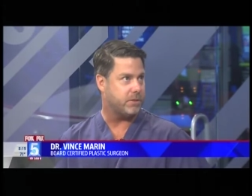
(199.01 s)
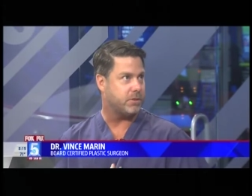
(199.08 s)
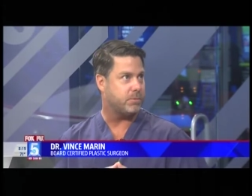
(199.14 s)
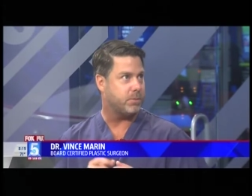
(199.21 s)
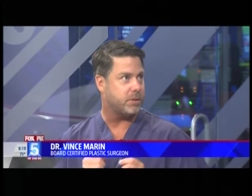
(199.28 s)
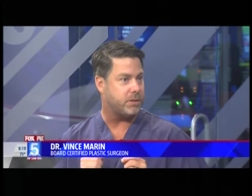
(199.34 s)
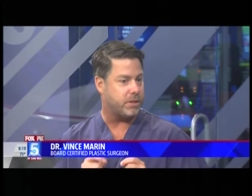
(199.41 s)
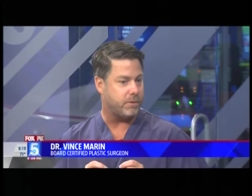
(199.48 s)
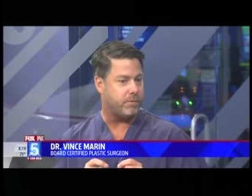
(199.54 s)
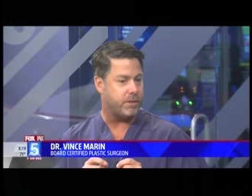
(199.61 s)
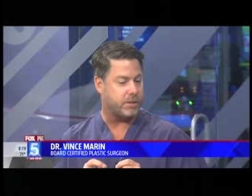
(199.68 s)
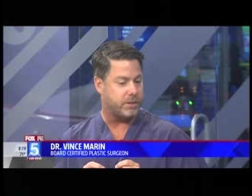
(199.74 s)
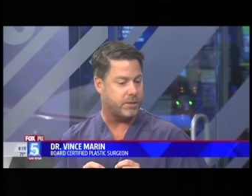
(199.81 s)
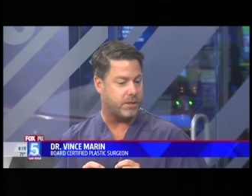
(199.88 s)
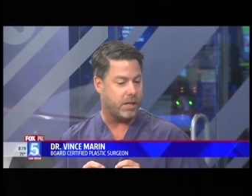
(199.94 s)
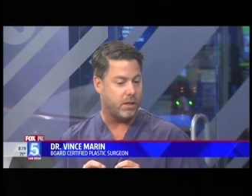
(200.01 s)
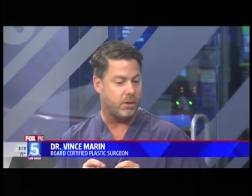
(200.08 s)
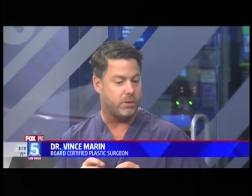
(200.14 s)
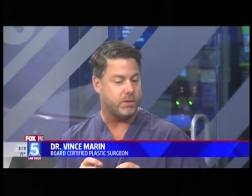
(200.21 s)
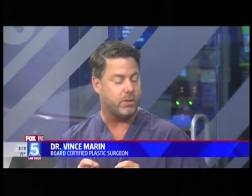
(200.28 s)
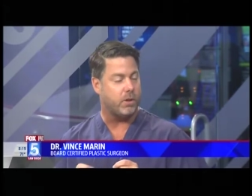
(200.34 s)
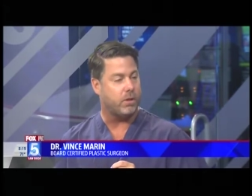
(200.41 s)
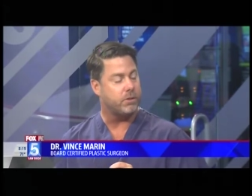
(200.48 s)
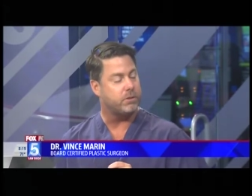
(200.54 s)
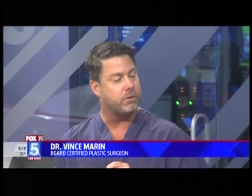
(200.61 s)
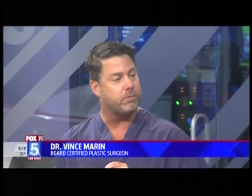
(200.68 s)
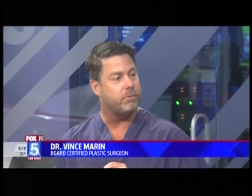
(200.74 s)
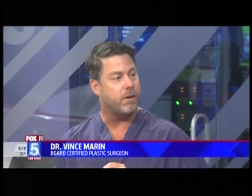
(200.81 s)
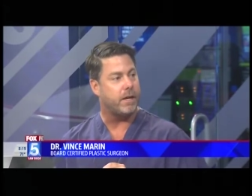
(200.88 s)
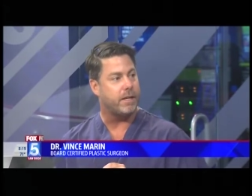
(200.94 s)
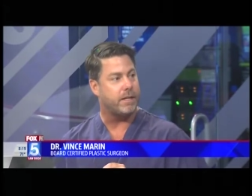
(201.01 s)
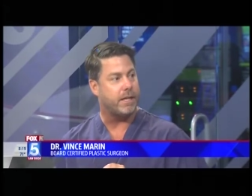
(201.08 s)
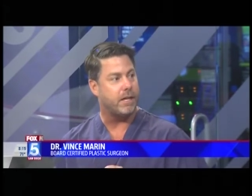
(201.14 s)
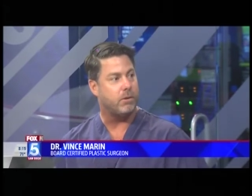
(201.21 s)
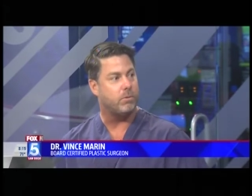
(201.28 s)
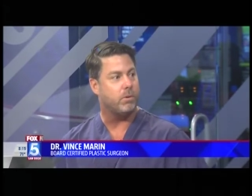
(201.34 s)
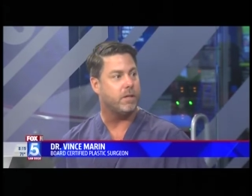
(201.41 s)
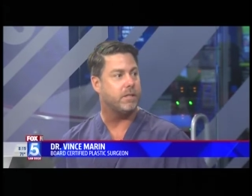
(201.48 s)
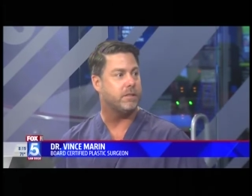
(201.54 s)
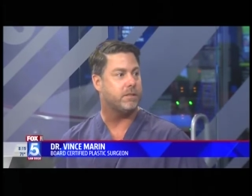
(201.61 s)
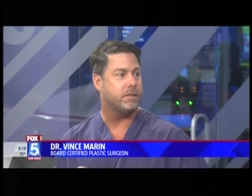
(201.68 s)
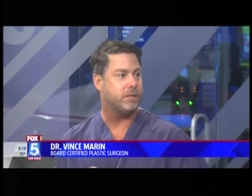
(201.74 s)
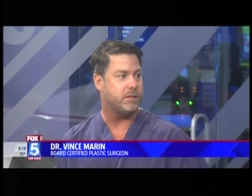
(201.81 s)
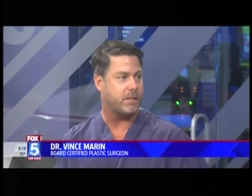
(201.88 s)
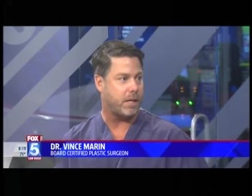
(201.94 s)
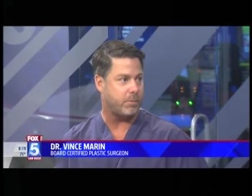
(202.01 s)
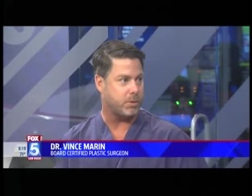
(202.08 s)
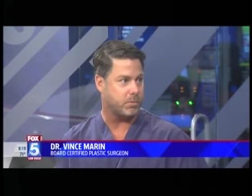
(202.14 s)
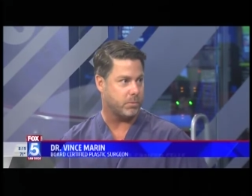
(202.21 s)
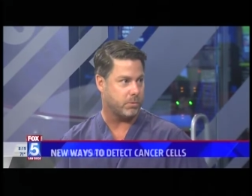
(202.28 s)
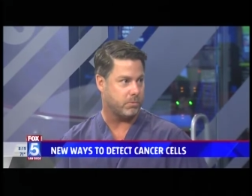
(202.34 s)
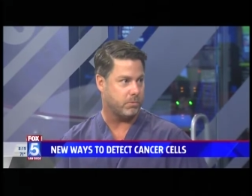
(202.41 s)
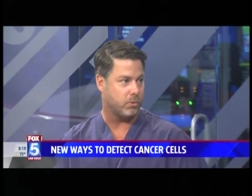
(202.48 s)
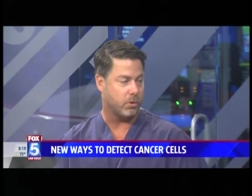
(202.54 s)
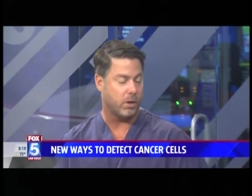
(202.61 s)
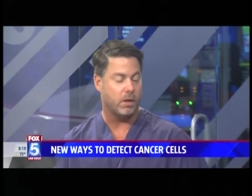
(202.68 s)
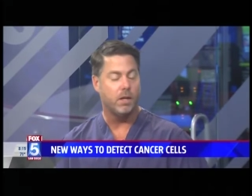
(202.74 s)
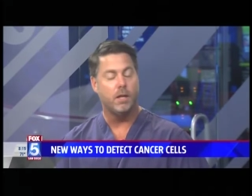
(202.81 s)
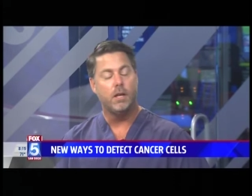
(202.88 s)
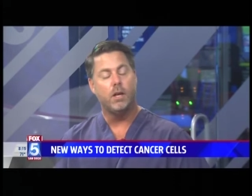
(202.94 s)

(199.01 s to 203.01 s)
the specific cells, and also finding out what it's susceptible for